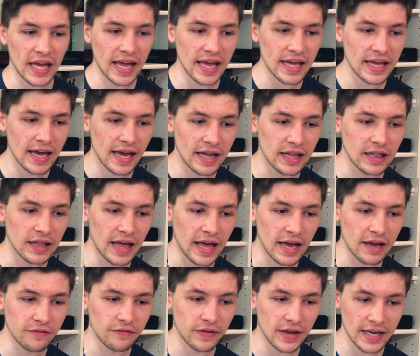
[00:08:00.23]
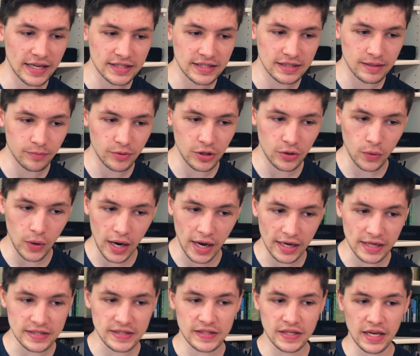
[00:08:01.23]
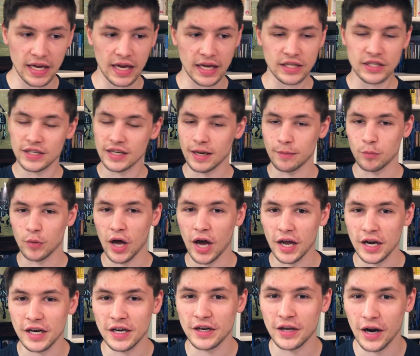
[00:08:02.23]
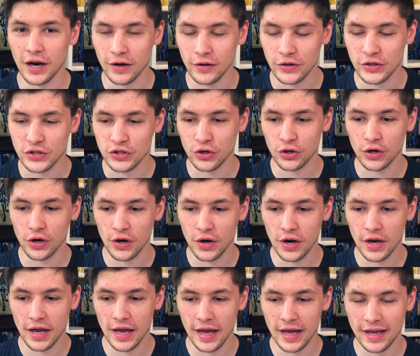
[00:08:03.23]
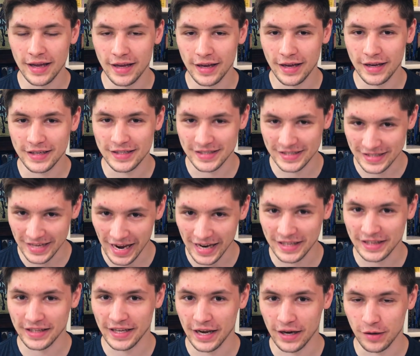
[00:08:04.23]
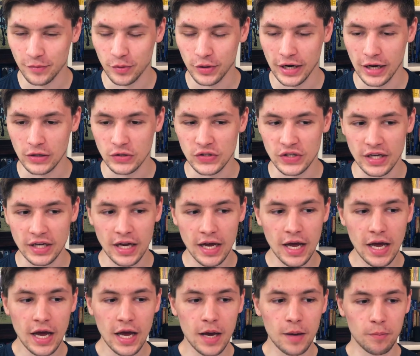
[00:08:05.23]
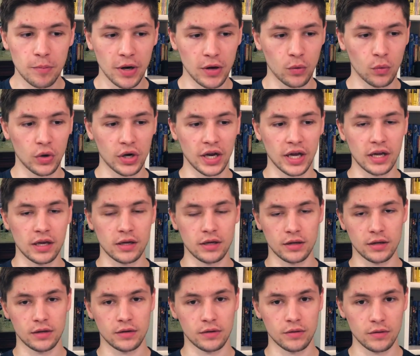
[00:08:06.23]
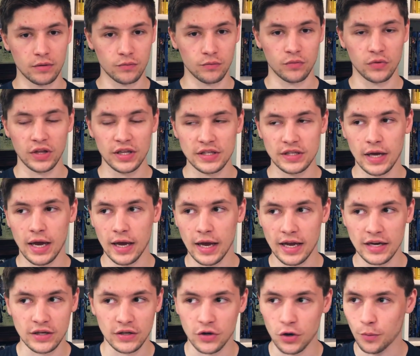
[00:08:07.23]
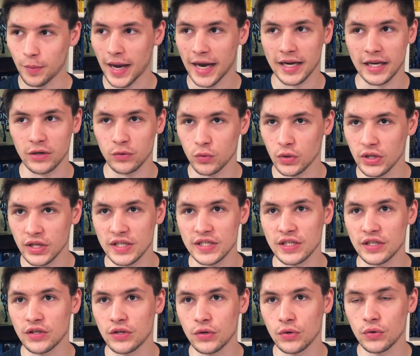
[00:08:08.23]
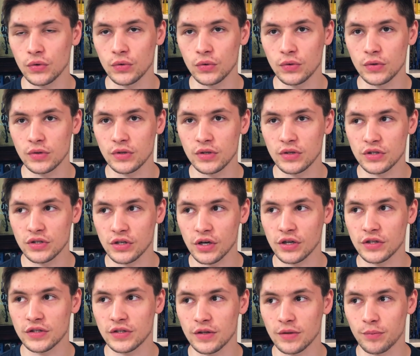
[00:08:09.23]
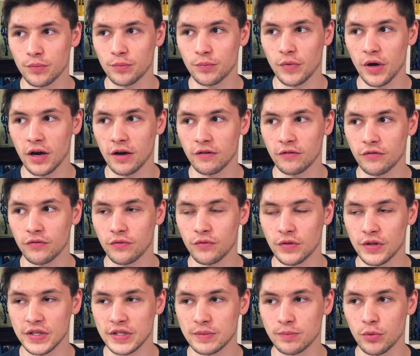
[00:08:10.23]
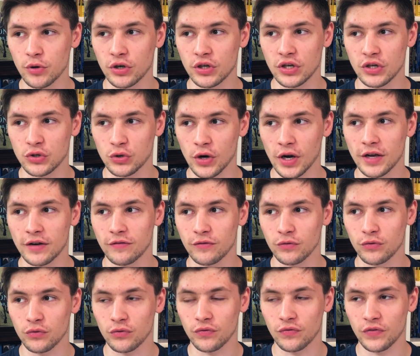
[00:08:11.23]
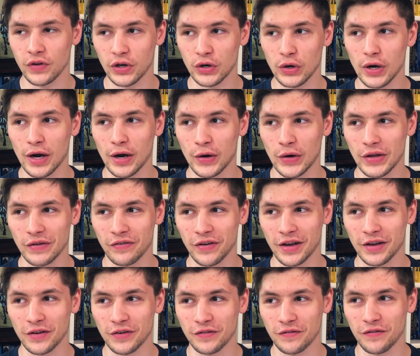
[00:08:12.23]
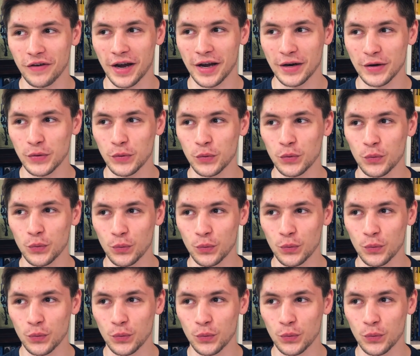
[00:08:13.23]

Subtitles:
Alfswich, and I'm not entirely sure exactly how to pronounce it, but what I had to go back and re-listen to chunks of this book to try and figure out if I could find